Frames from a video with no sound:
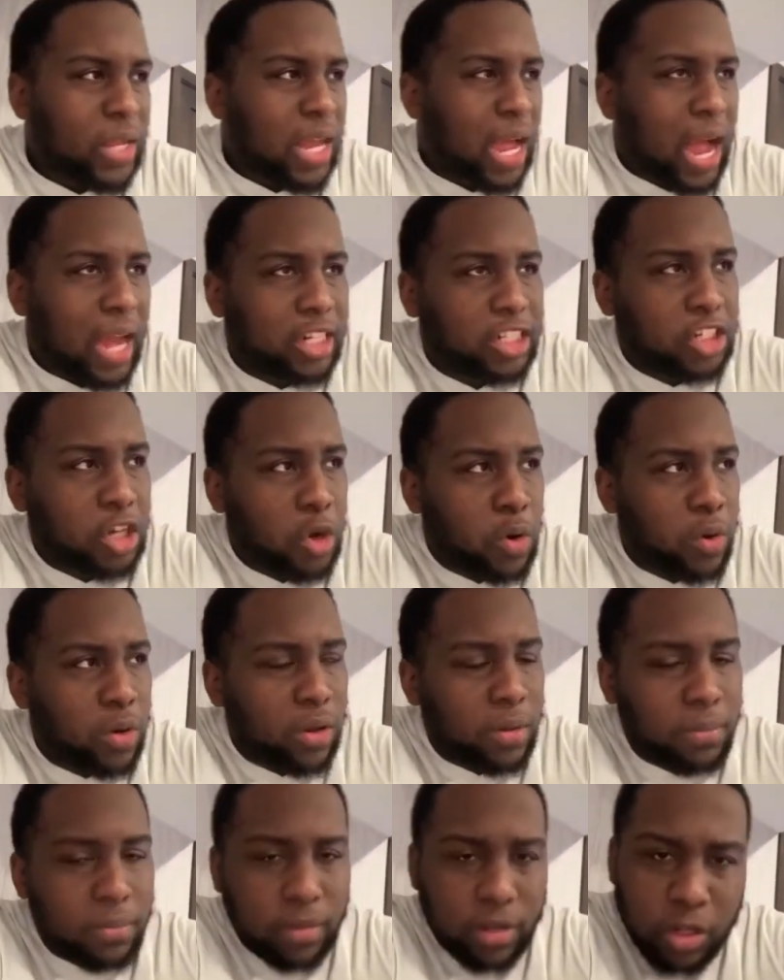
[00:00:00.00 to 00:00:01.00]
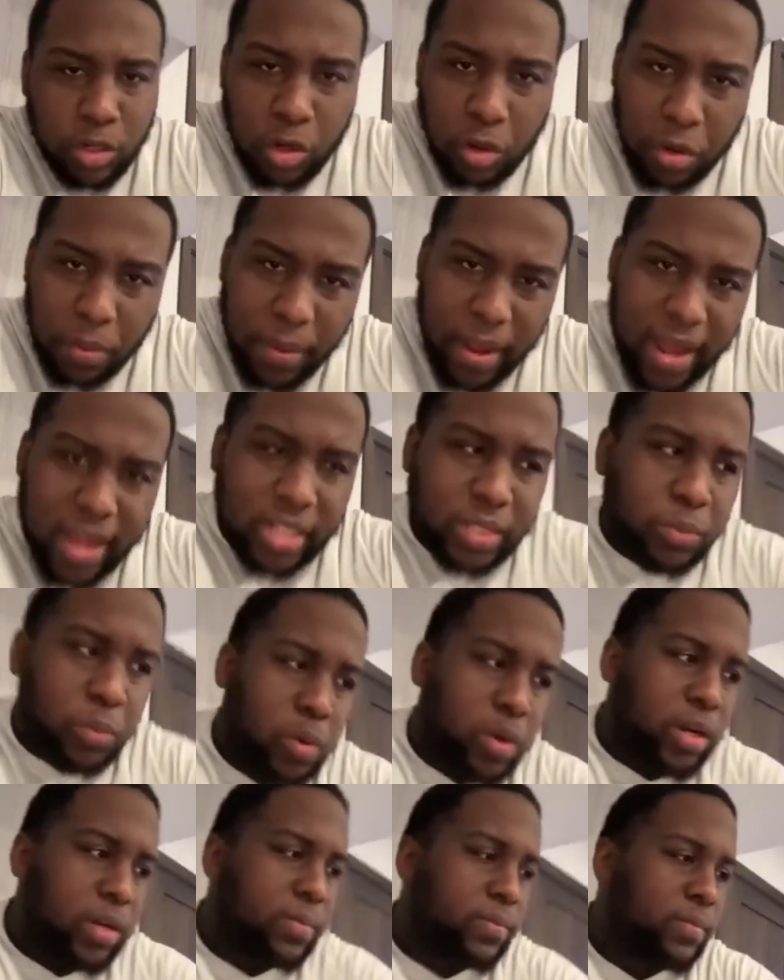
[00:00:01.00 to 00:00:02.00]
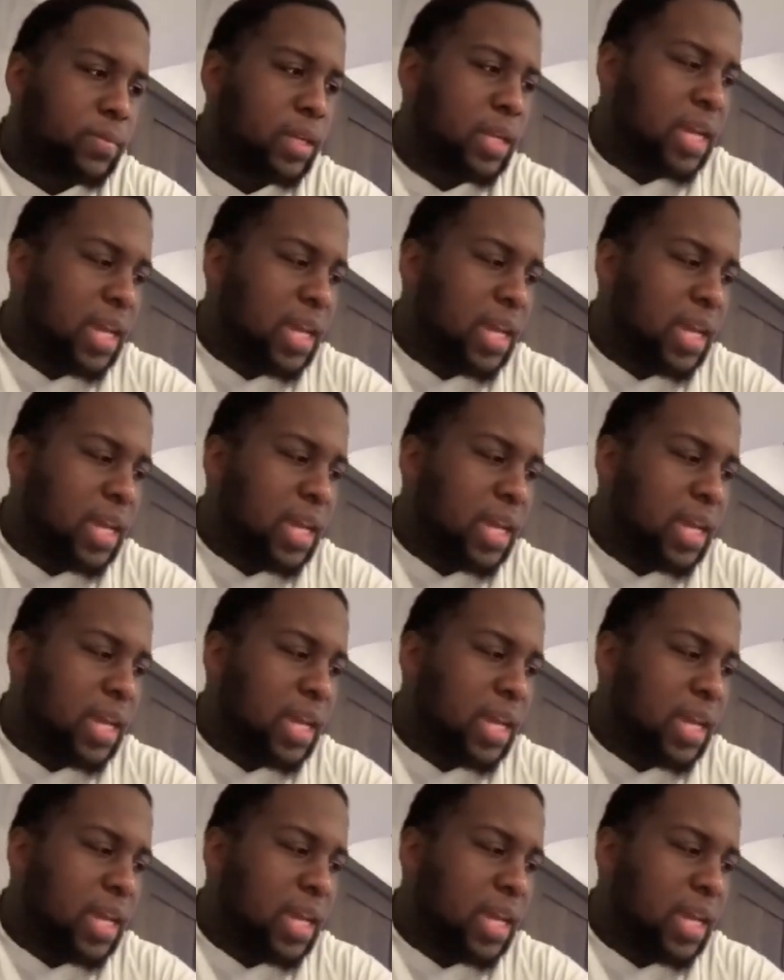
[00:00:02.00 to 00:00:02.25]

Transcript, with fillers: I showed him, you know, the passport.